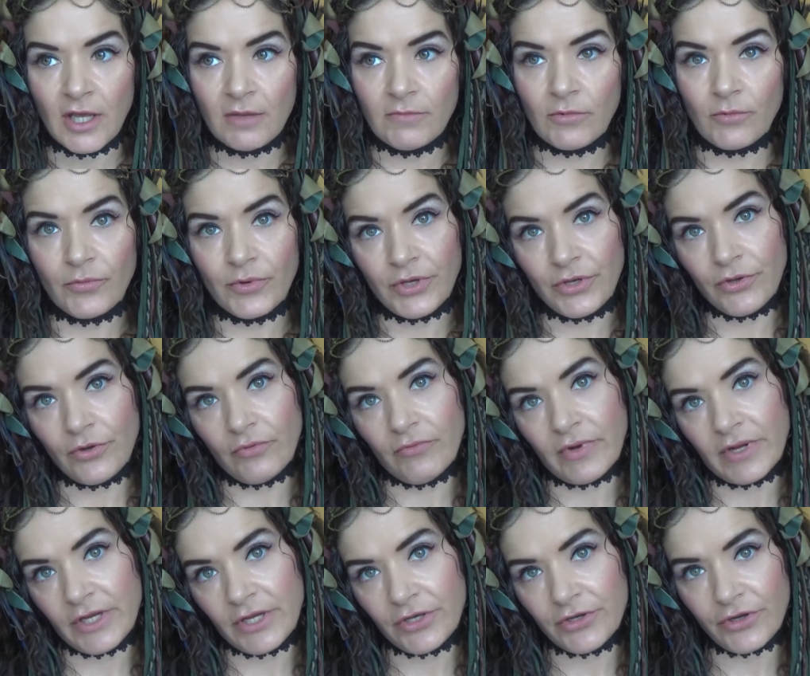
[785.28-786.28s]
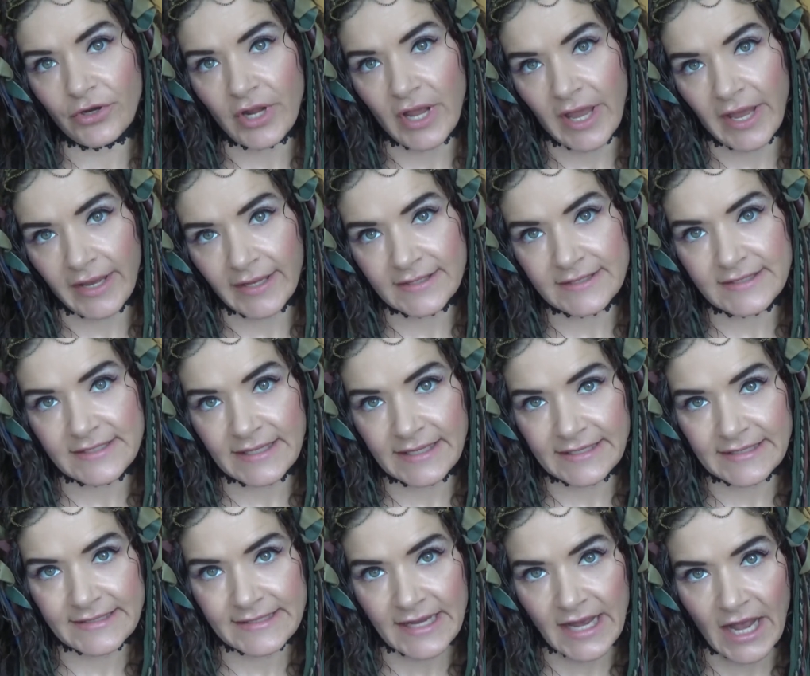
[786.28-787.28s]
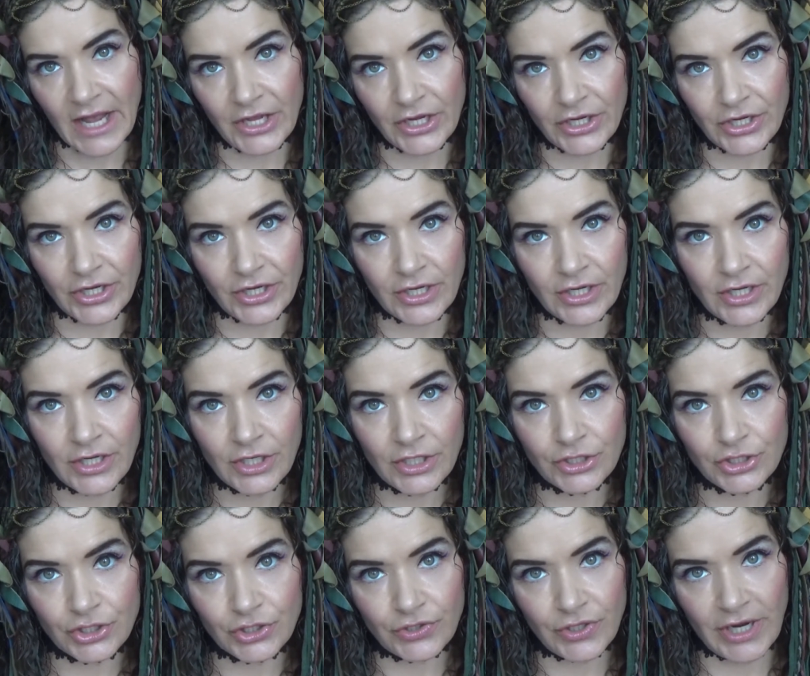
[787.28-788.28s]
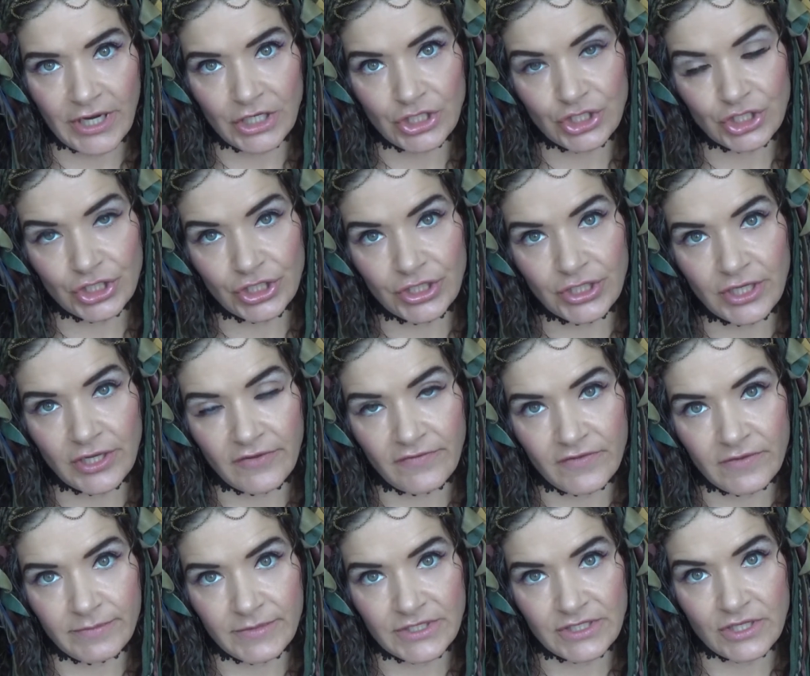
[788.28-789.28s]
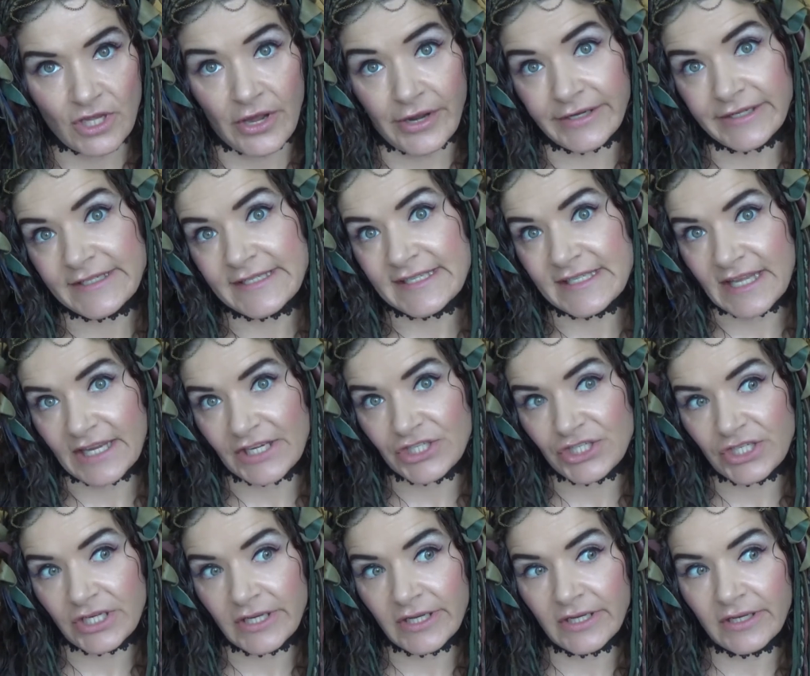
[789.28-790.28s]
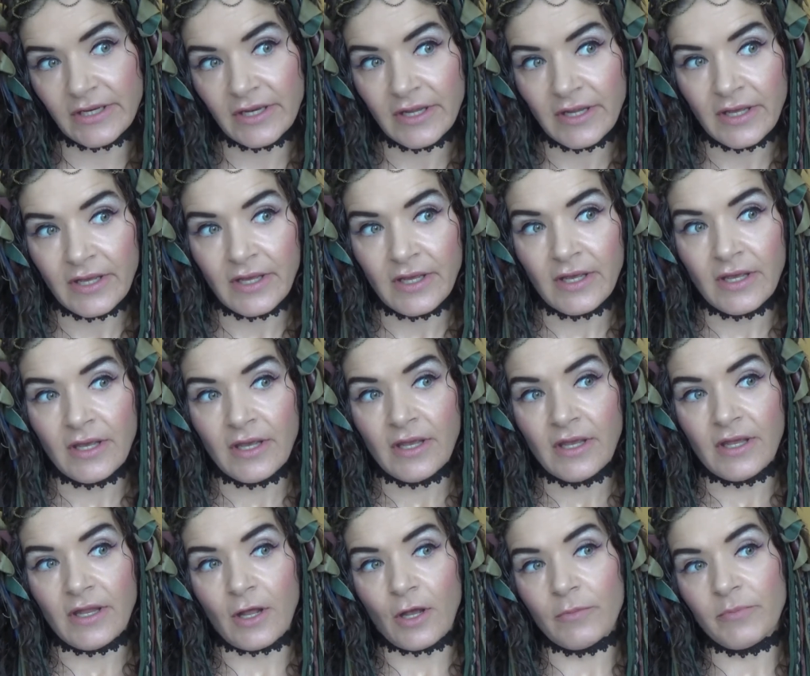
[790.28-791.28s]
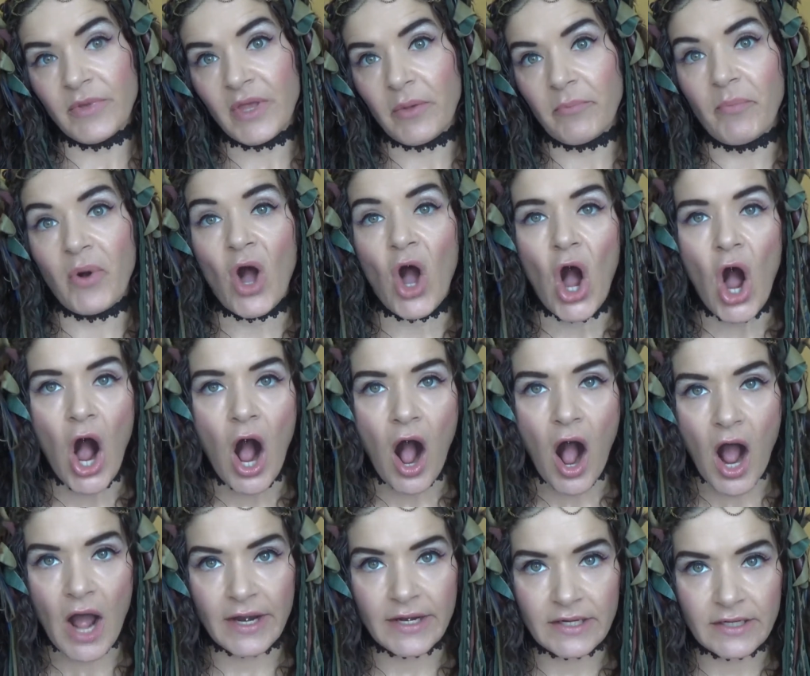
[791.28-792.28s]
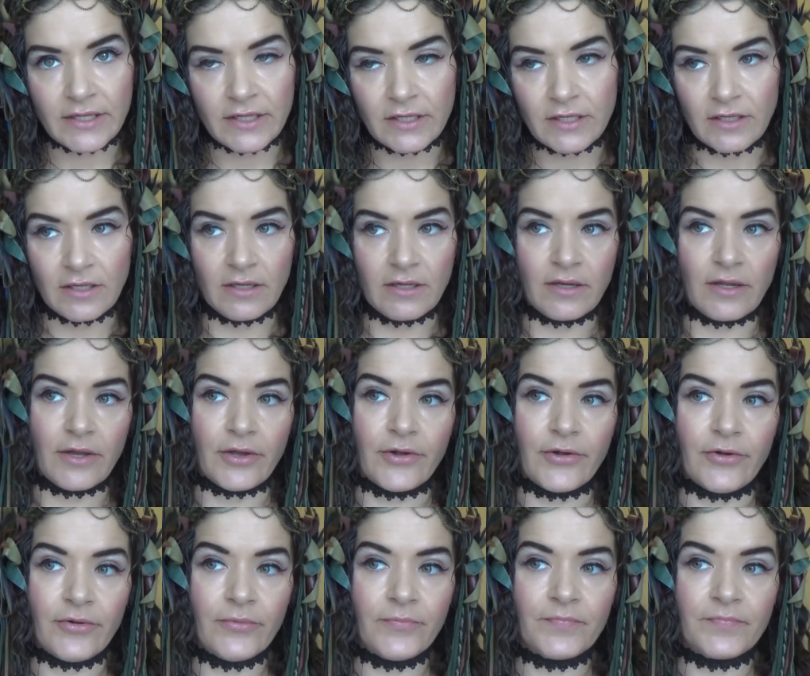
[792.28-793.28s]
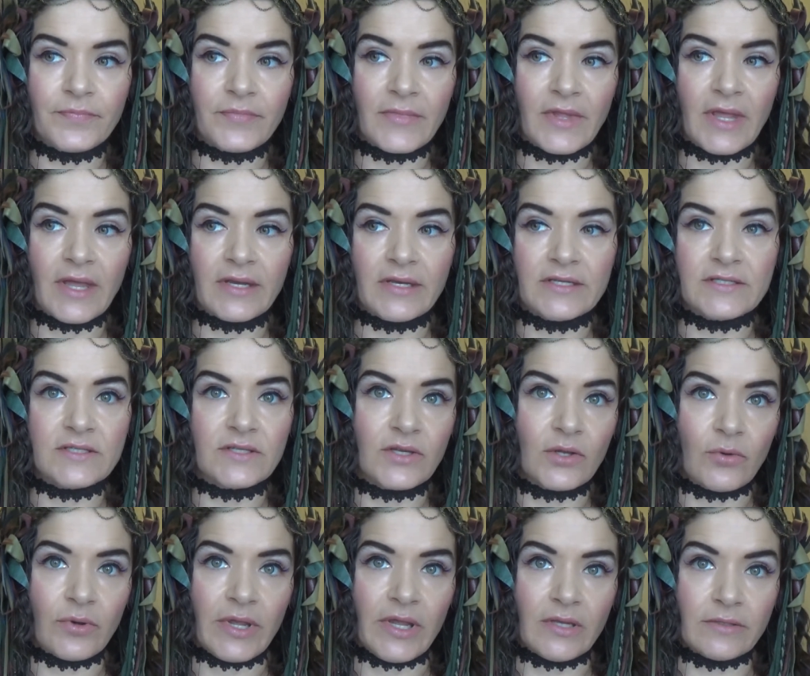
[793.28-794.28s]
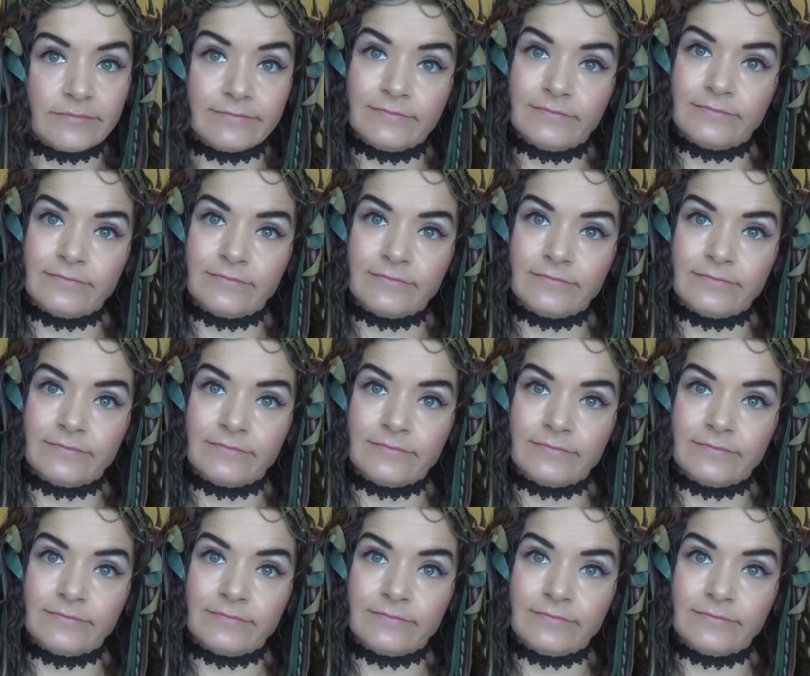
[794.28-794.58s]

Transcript: But when you're running your hands the entire duration of the massage session, I'm being pawed, and it's annoying.